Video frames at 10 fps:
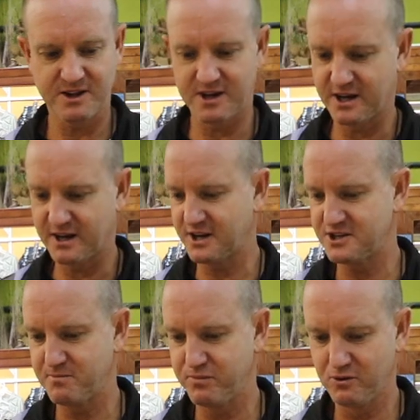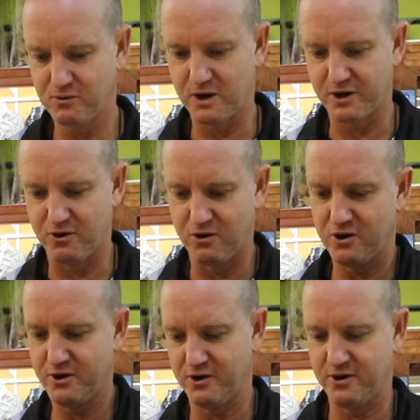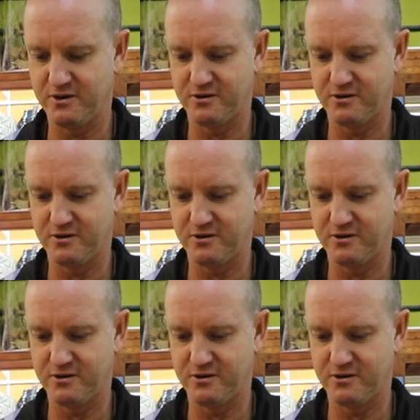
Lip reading: that I can actually pull quite hard on.